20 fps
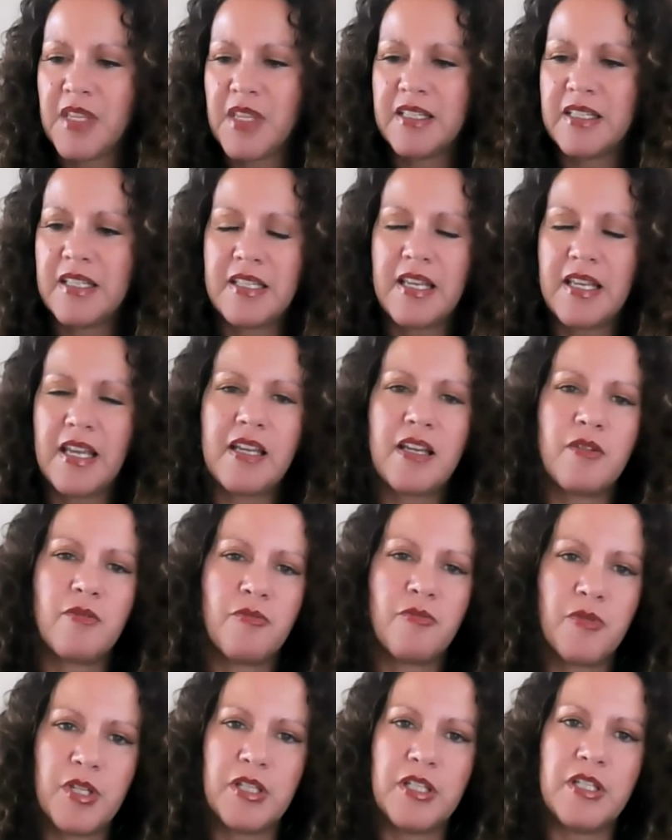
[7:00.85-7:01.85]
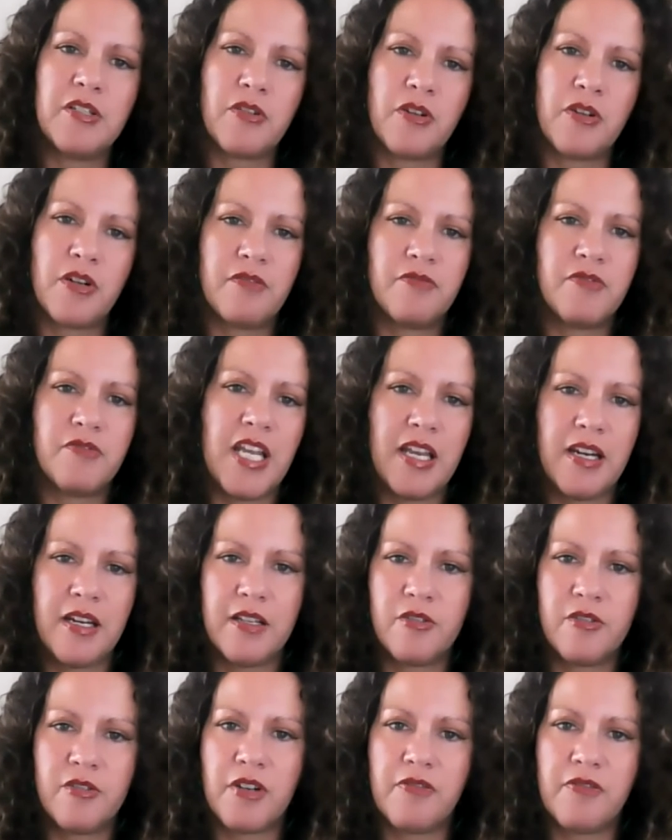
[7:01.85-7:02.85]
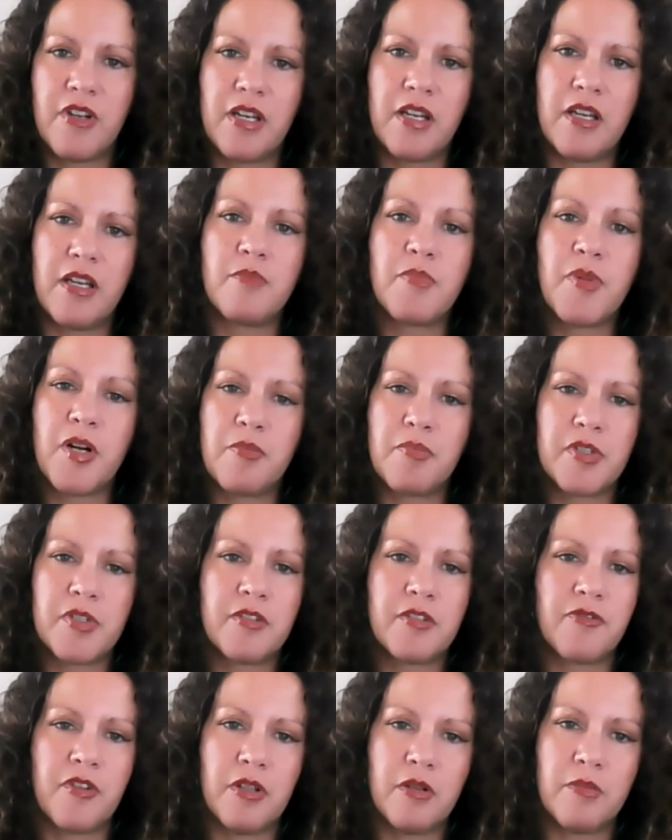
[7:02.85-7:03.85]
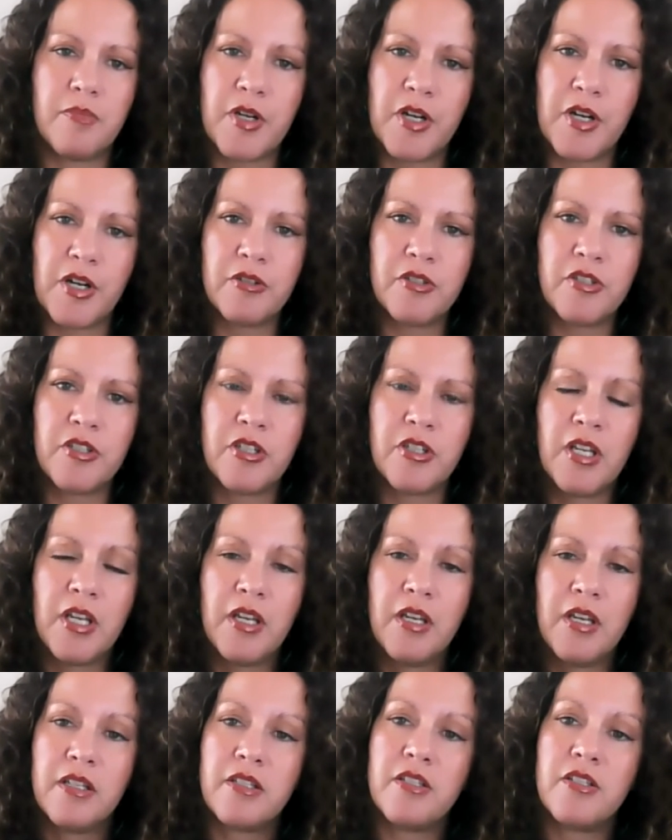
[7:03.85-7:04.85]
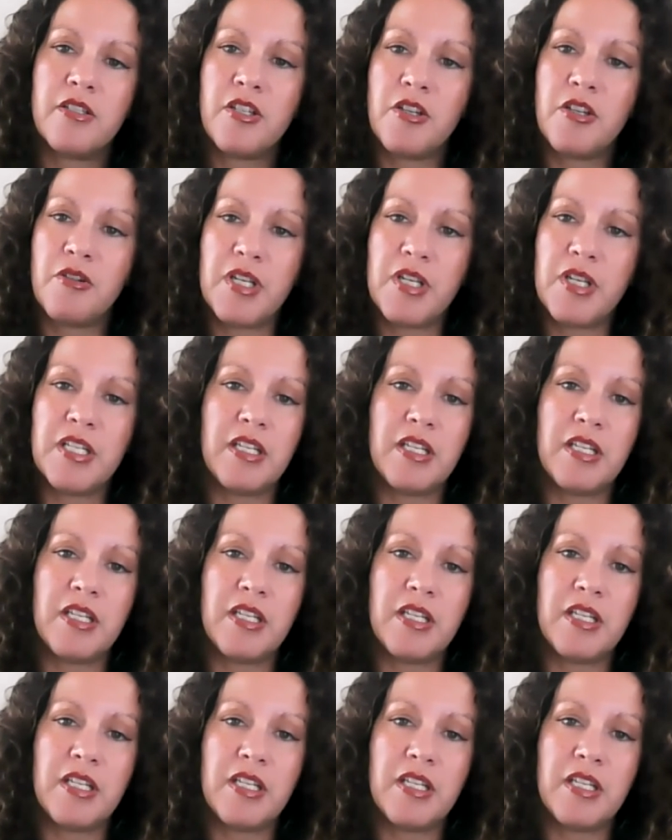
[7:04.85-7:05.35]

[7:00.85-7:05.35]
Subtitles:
to take a really sort of data driven and purposeful approach to doing